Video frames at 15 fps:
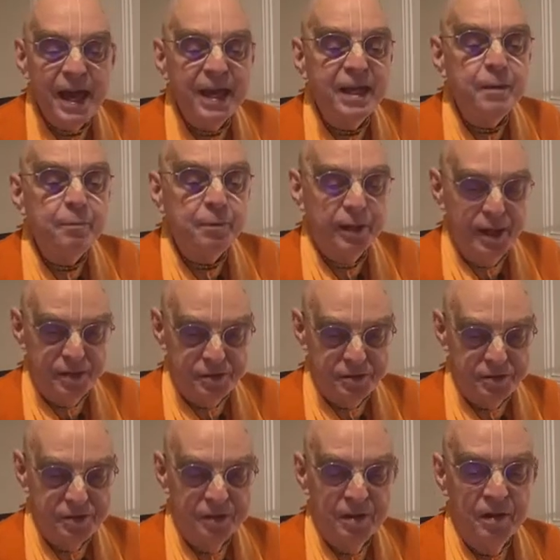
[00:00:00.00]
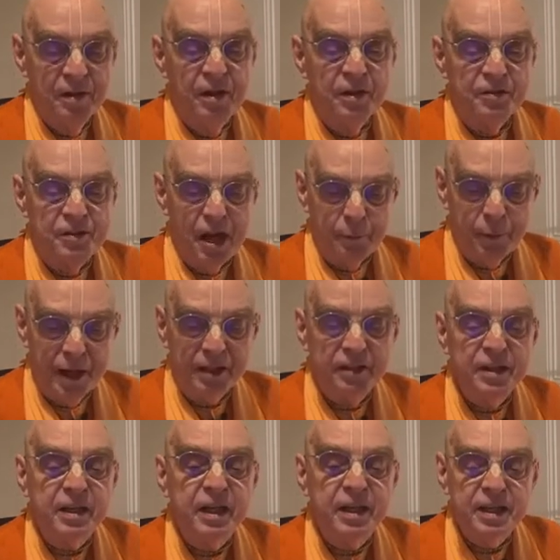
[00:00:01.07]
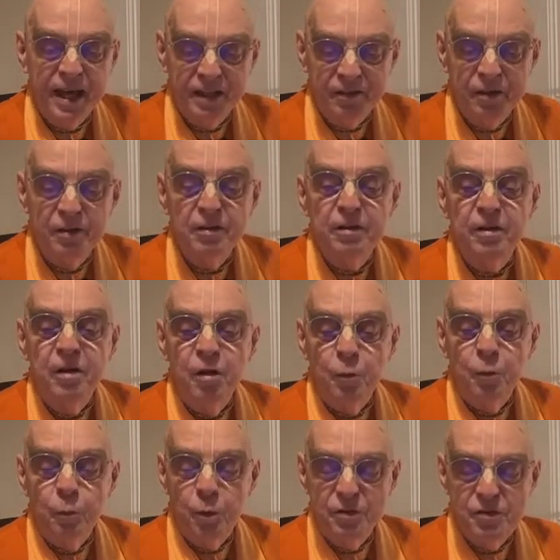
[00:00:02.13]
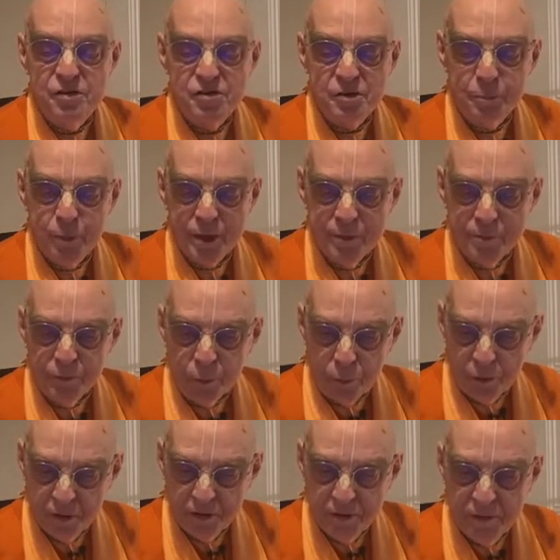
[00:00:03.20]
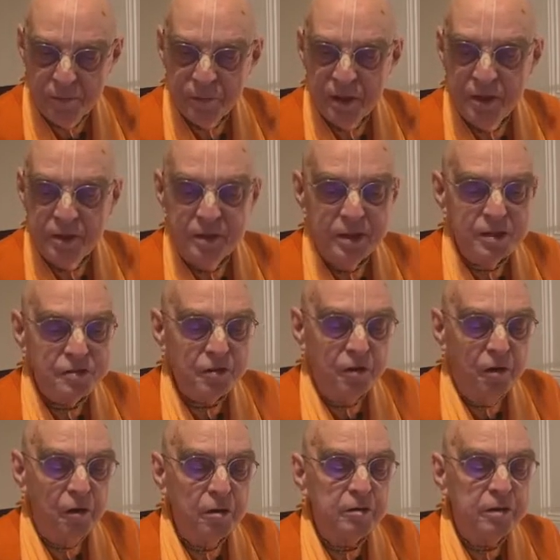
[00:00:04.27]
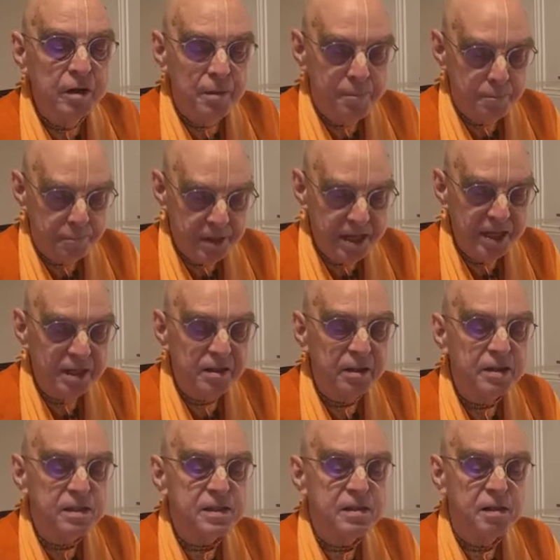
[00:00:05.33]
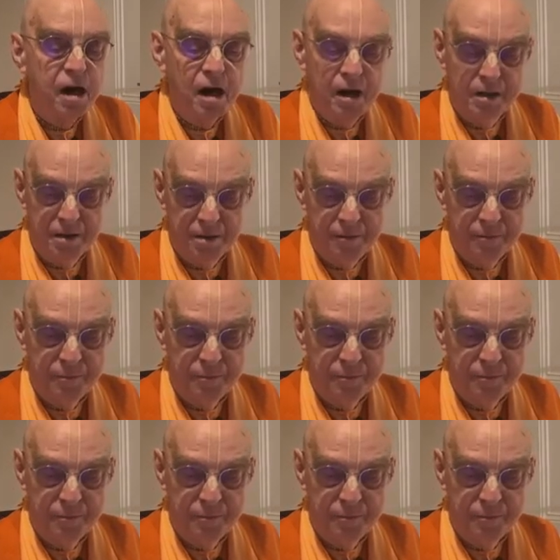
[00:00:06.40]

Any place directly connected with the Supreme Lord is called Pitastan.